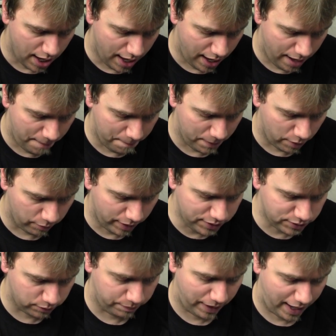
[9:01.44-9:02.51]
A
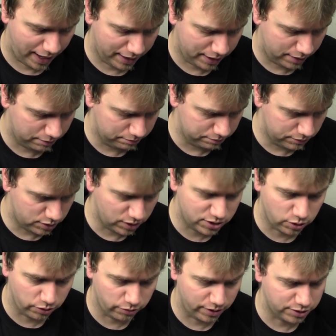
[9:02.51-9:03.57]
Razorback. So
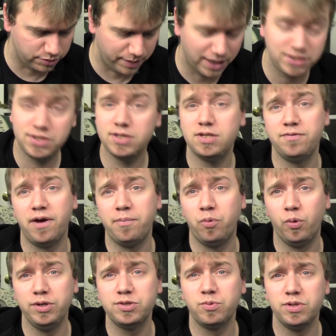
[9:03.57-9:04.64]
let's go with the Razorback. 65
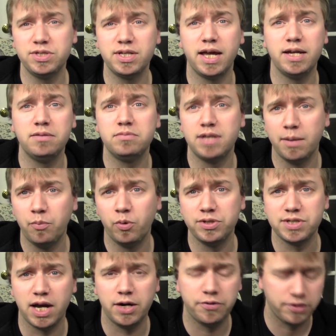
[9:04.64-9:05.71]
points. Once again, 10
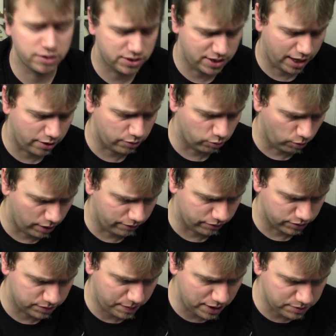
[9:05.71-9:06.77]
points higher than the standard one
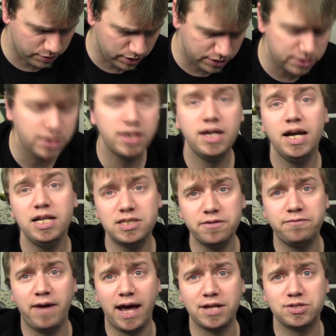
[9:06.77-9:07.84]
from Space Marines. It's
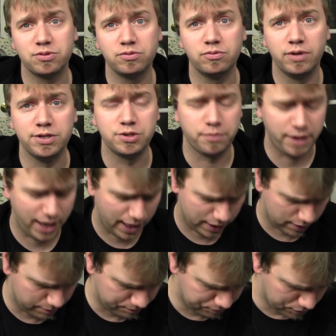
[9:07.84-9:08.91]
a fast
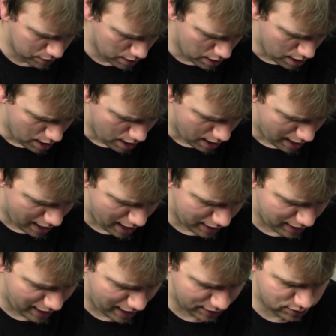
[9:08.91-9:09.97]
Razorback.
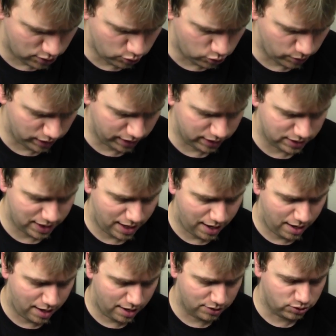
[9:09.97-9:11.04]
And it has a twin-linked
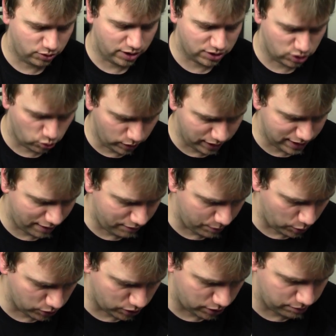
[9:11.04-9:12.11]
heavy
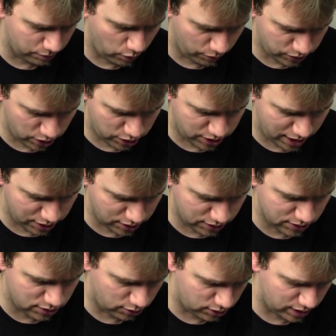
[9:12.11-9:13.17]
bolter, overcharged
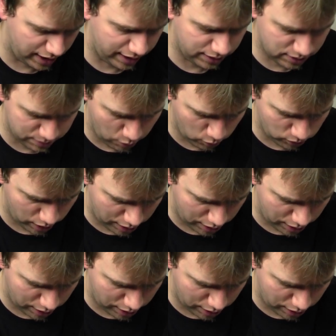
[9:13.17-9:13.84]
engines, searchlight, smoke